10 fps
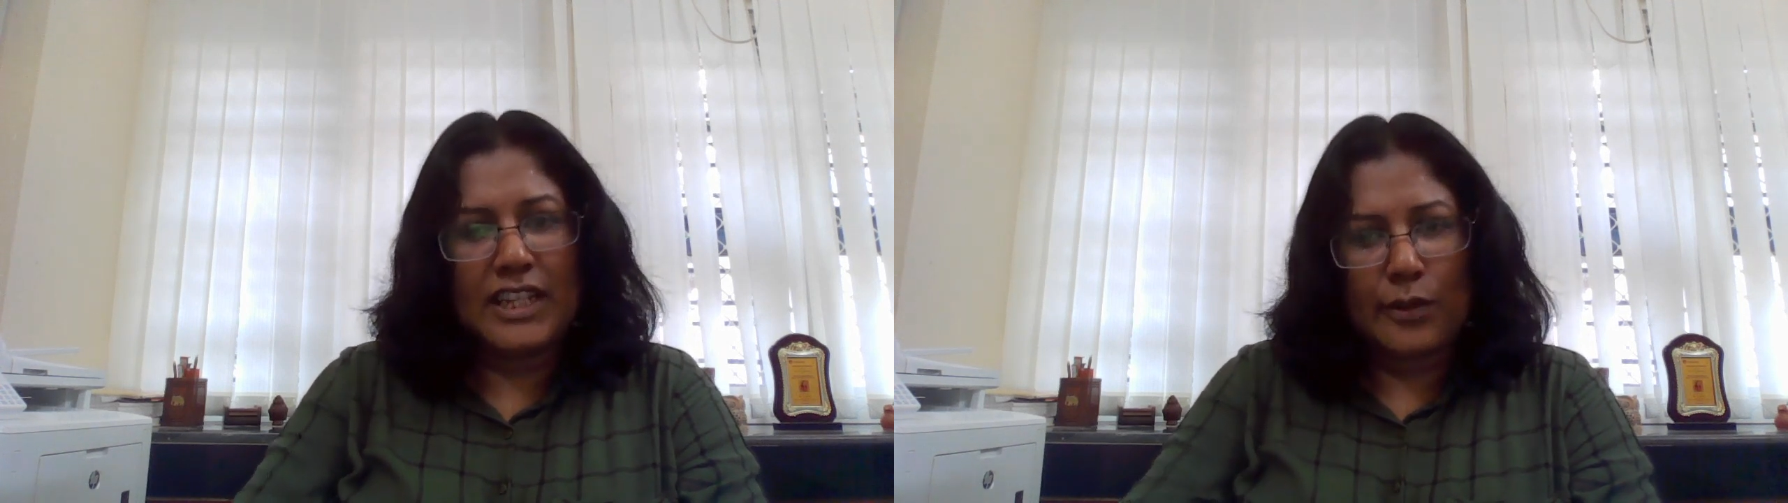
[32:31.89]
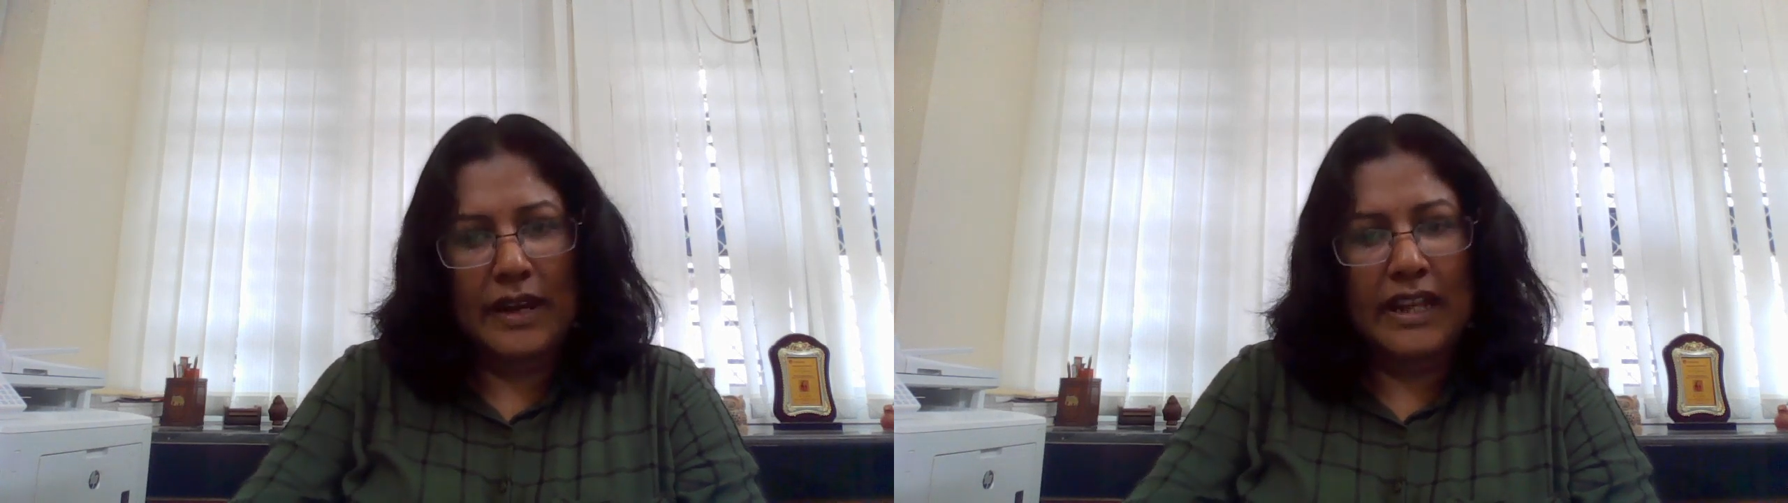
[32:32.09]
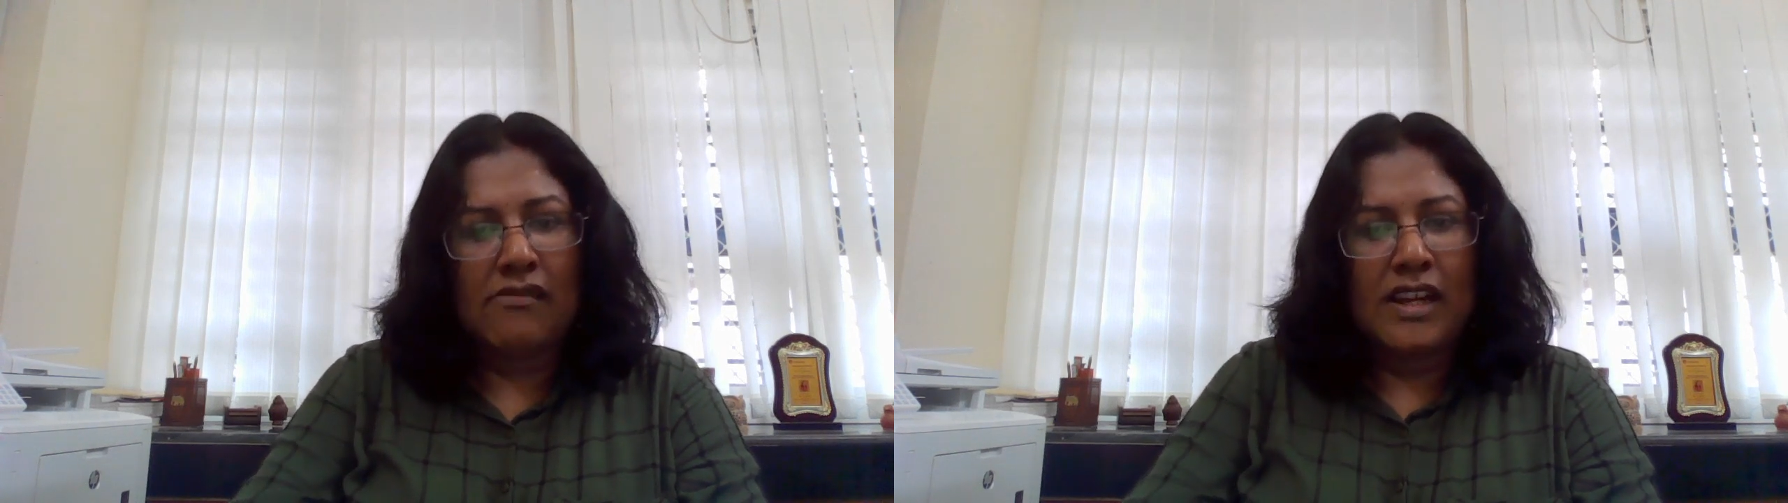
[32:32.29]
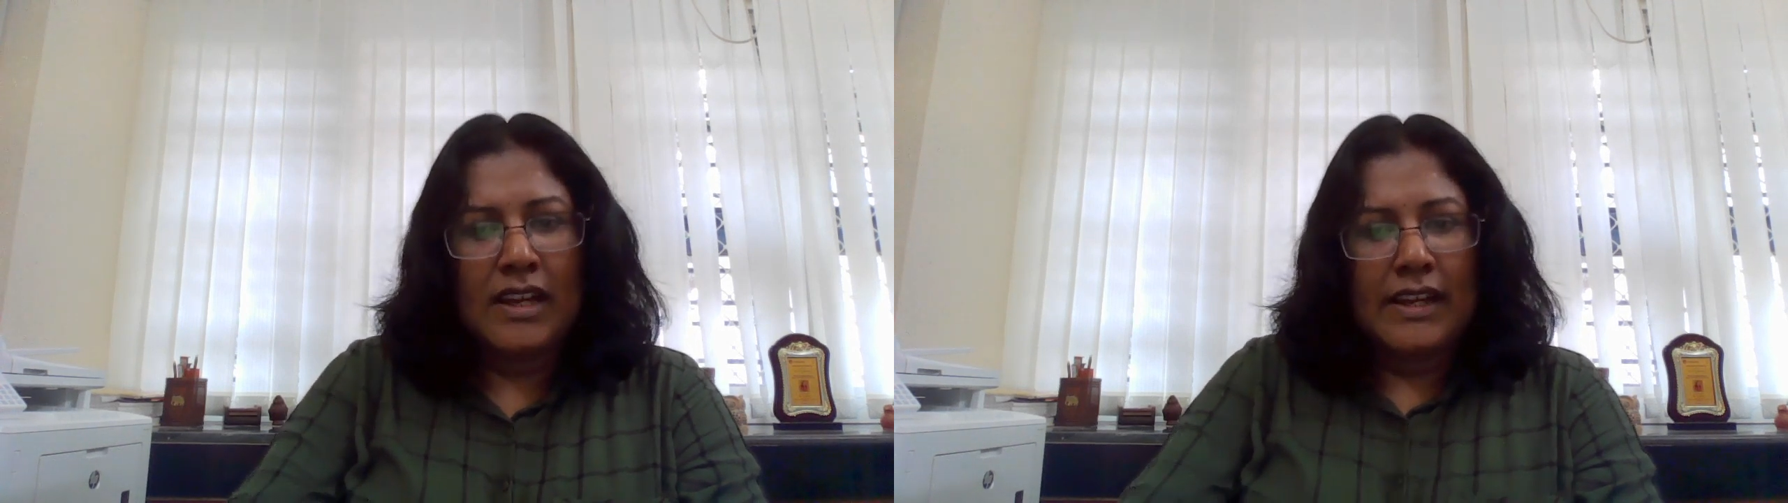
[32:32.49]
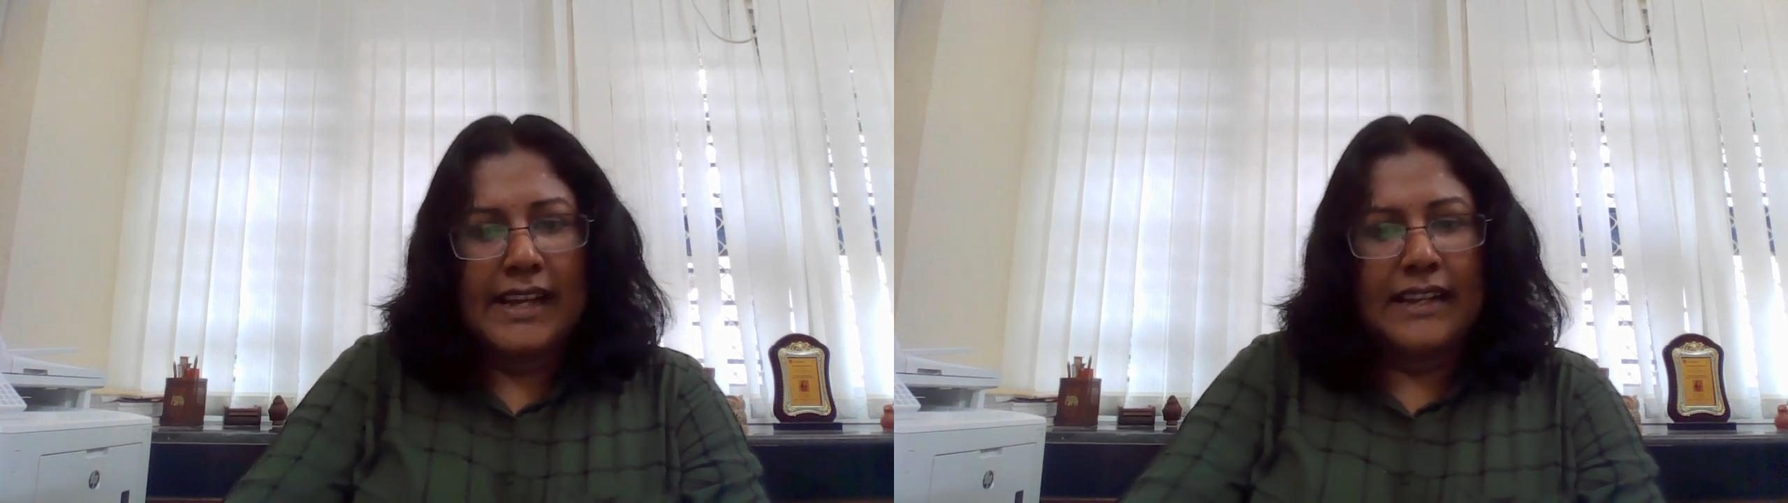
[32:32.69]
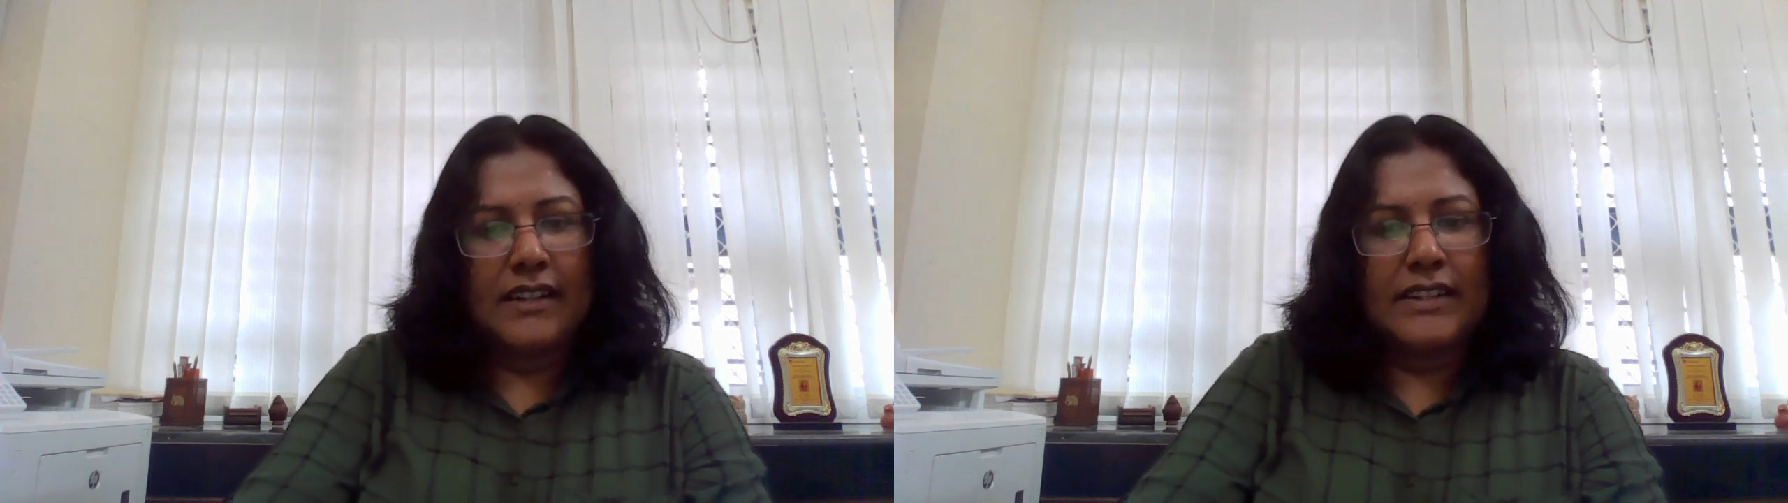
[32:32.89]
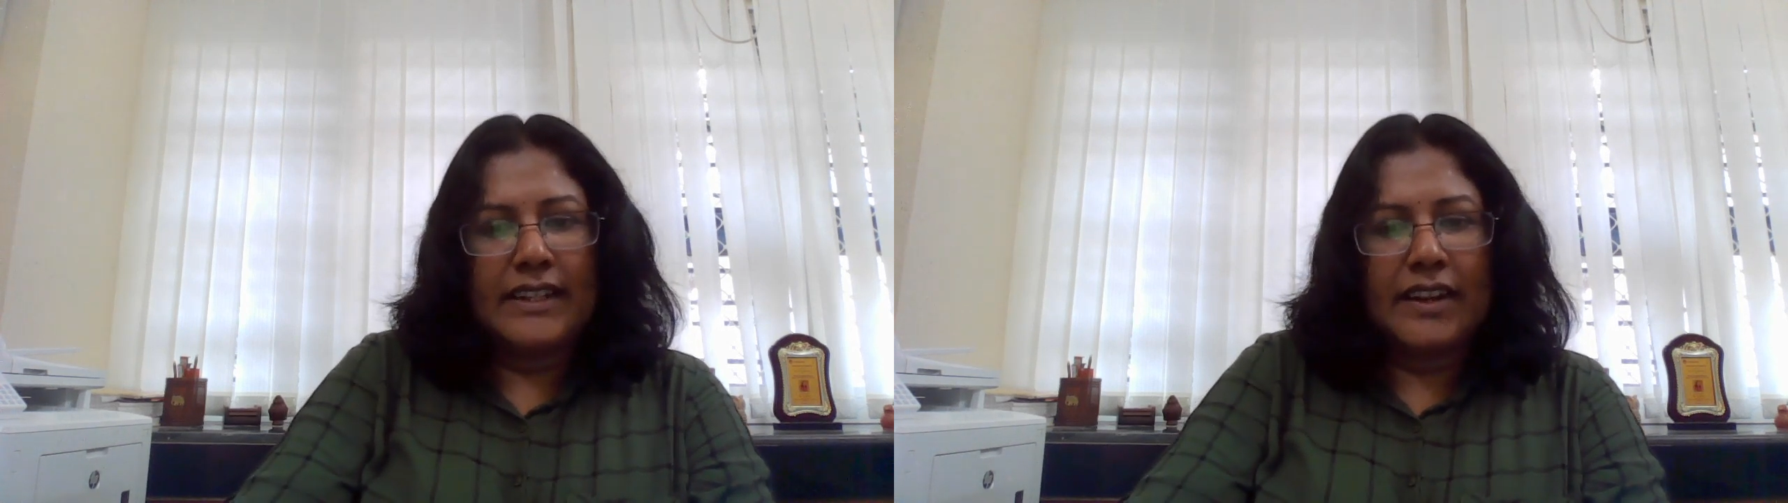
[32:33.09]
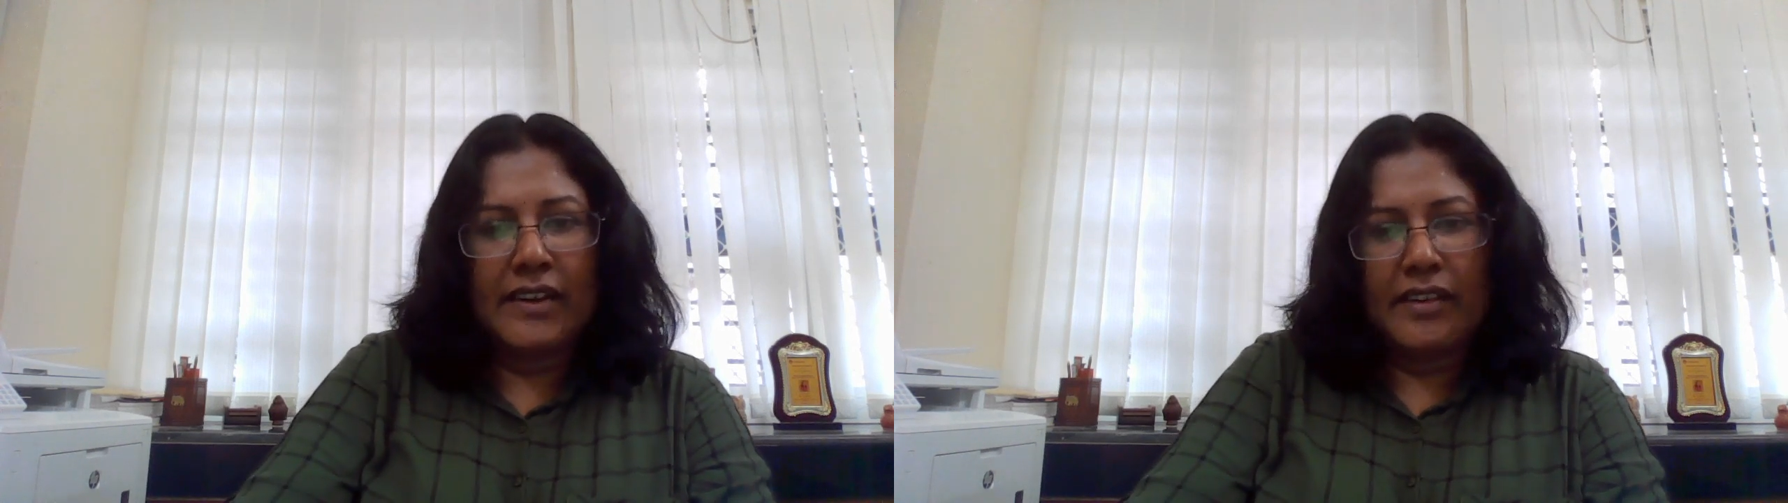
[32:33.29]
12 in her
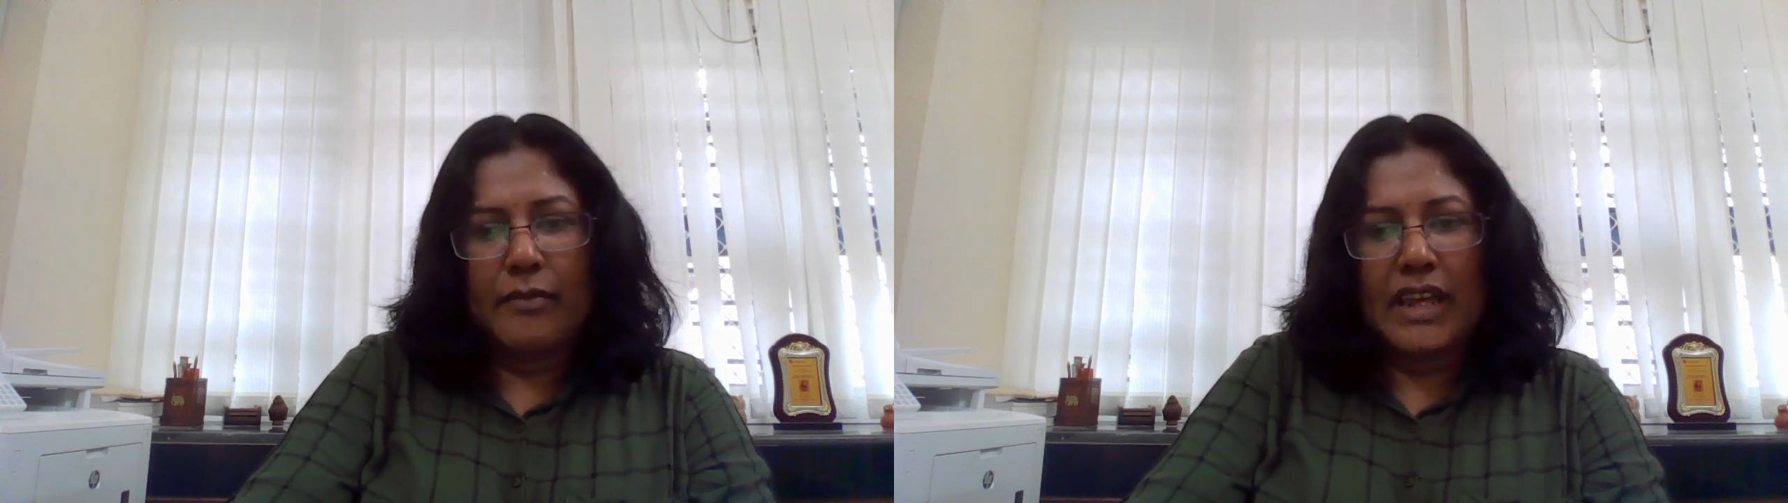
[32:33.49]
delirium.